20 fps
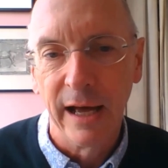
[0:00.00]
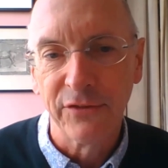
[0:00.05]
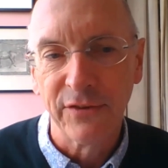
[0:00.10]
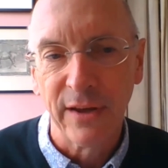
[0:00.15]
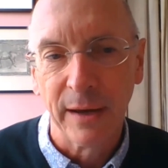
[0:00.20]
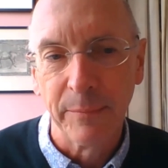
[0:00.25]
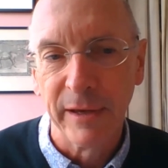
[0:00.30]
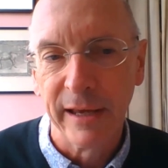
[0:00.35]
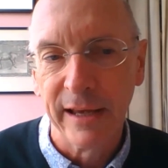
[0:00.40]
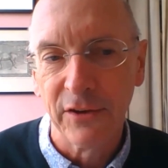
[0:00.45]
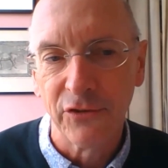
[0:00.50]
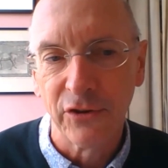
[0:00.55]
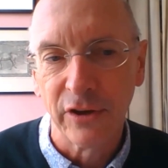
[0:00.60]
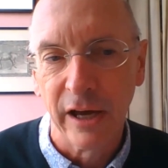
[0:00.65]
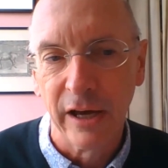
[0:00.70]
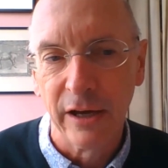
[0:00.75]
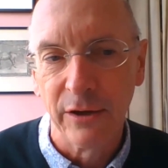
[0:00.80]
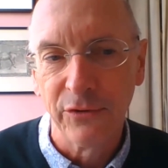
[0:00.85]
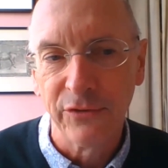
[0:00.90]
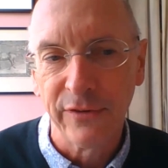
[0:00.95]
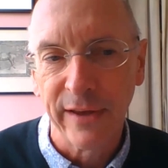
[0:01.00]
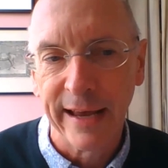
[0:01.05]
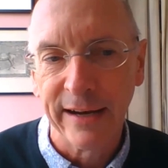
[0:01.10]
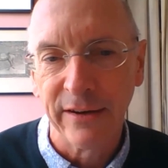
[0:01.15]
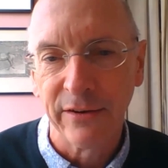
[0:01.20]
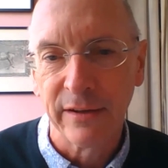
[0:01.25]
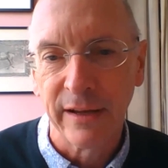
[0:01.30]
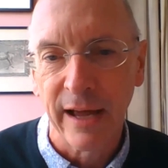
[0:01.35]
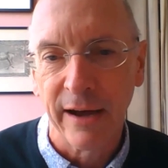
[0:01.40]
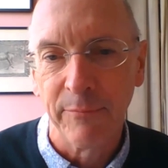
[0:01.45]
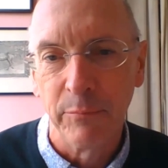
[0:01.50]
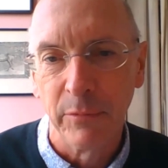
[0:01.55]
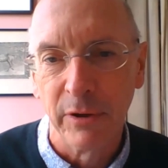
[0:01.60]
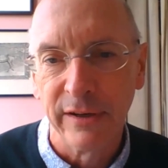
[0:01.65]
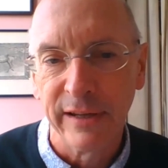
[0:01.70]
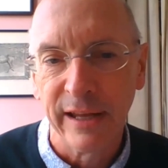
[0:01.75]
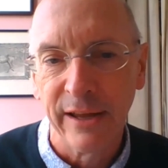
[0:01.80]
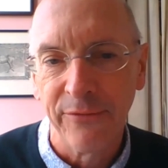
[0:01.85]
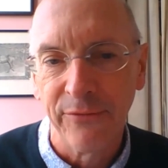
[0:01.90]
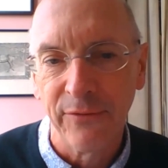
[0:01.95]
Some years ago, saying to the
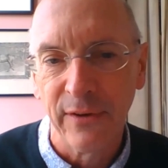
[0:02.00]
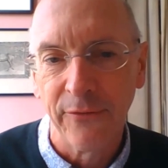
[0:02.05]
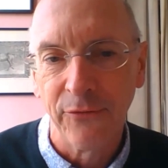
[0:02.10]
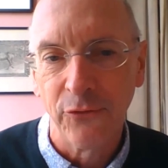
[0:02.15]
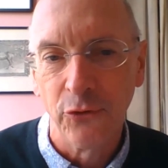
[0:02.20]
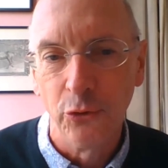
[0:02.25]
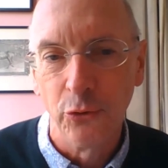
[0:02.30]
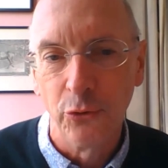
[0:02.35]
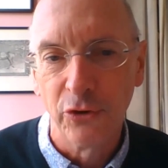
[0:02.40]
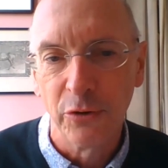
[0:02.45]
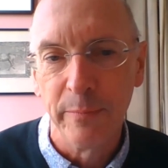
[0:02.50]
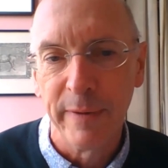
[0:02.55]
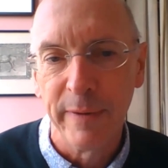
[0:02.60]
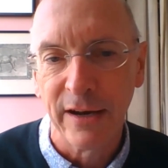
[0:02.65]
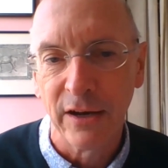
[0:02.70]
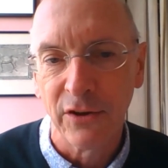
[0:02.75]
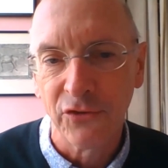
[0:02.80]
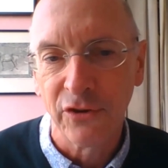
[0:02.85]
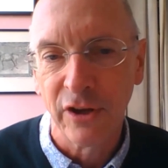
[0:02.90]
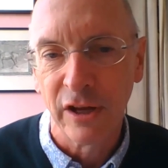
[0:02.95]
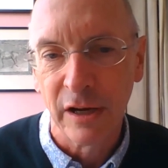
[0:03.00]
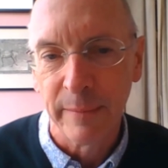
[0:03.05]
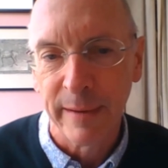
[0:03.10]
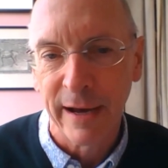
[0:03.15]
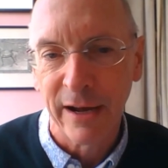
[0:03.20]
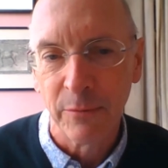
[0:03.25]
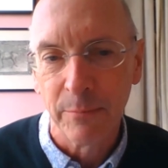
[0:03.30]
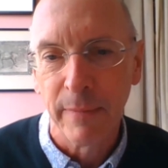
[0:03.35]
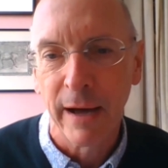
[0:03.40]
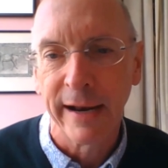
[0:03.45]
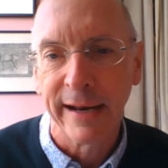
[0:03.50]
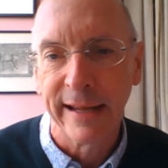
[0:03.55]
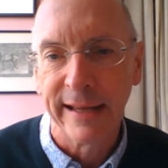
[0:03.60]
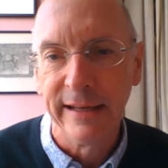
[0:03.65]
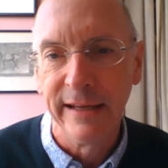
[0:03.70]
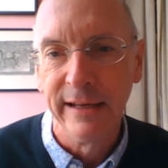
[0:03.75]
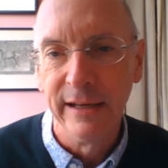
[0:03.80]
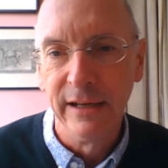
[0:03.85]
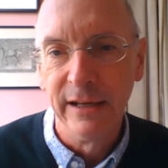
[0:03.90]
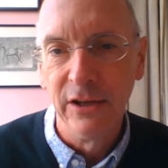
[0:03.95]
government, if you commit a certain amount of
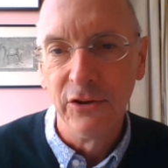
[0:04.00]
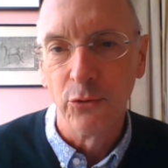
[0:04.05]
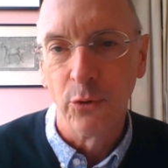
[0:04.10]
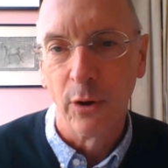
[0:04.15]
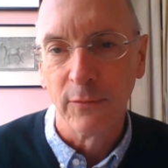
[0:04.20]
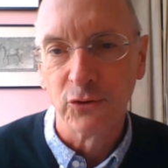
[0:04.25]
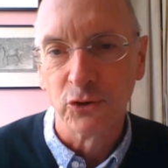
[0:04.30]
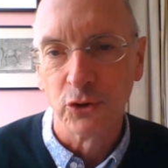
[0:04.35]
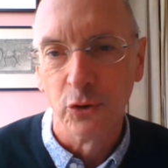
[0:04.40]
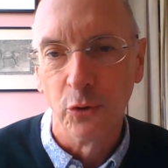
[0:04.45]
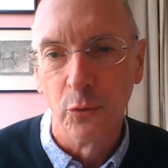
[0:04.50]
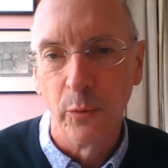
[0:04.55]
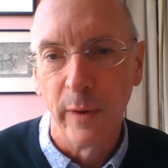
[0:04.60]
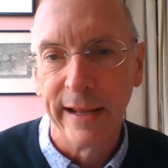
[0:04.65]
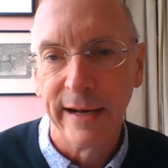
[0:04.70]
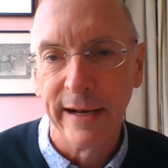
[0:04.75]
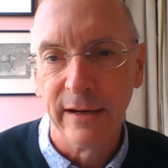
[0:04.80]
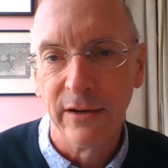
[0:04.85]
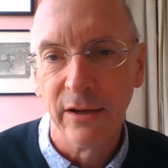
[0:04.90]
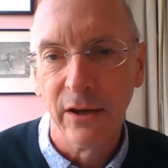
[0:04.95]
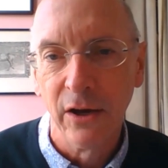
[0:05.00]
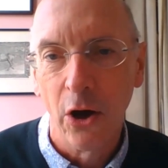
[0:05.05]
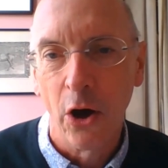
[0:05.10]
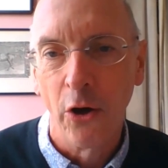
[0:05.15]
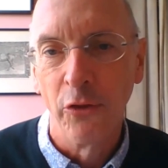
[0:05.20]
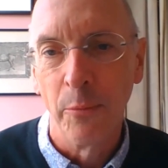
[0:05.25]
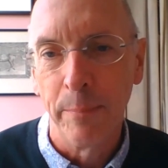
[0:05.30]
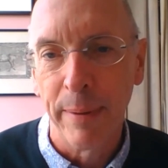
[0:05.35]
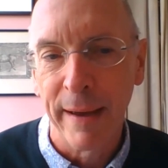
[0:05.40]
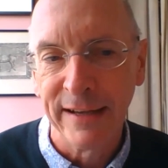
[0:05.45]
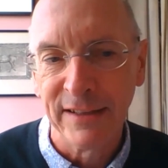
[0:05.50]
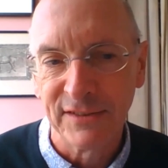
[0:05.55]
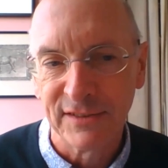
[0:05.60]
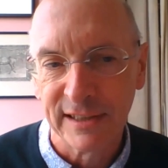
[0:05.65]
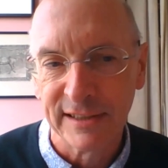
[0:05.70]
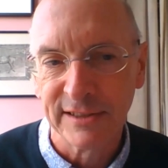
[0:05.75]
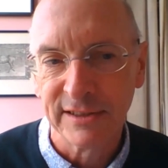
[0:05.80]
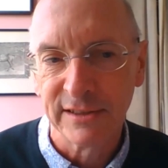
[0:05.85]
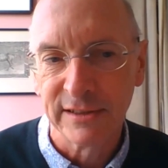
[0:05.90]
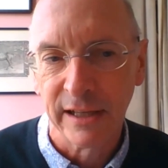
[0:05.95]
money to offshore wind on the
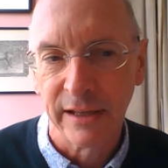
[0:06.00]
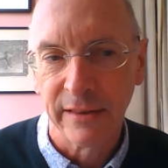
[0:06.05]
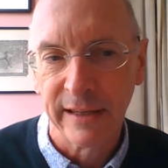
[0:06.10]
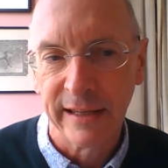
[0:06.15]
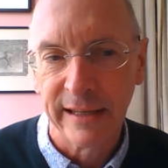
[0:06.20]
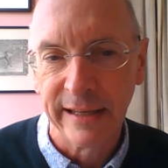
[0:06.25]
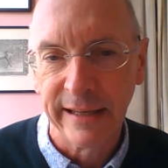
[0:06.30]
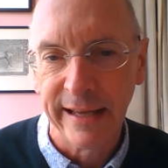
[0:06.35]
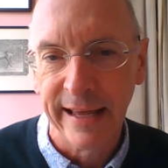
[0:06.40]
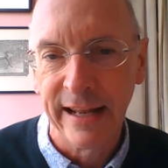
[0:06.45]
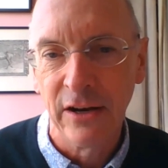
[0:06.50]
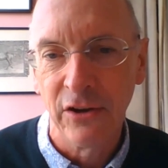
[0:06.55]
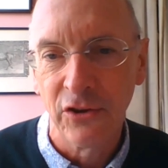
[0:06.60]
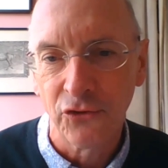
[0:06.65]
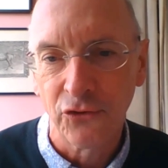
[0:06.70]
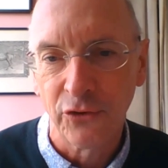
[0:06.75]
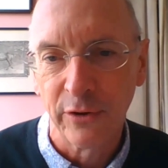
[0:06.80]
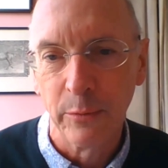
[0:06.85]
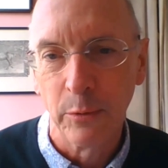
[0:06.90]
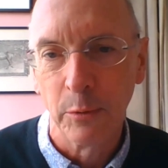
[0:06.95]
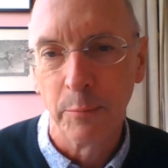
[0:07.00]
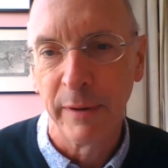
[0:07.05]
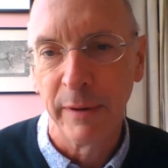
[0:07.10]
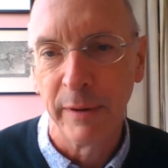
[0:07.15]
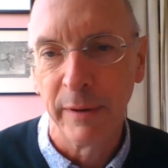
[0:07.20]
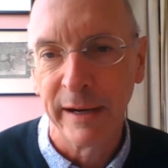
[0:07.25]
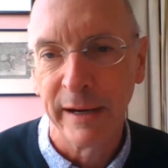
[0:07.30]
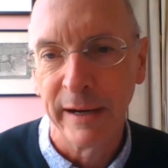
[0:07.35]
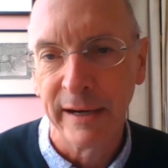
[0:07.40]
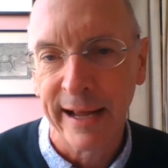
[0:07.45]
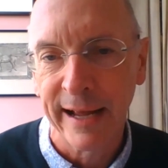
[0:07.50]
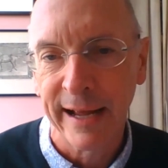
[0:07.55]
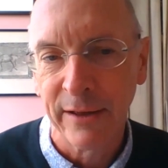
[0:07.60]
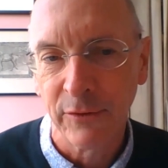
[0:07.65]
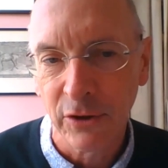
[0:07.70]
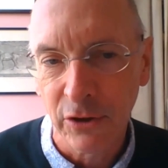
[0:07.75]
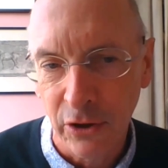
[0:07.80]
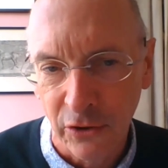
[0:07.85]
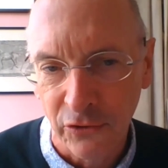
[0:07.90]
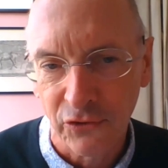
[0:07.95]
basis that the industry will bring down the
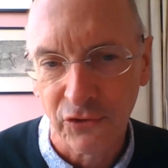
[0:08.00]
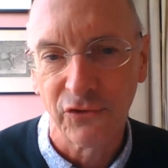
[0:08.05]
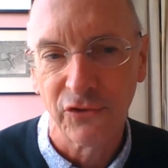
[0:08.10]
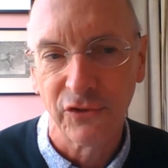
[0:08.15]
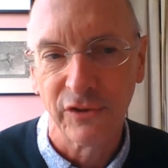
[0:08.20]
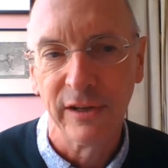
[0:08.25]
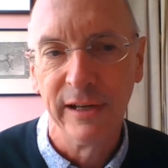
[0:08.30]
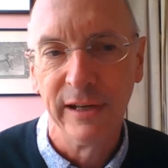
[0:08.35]
costs,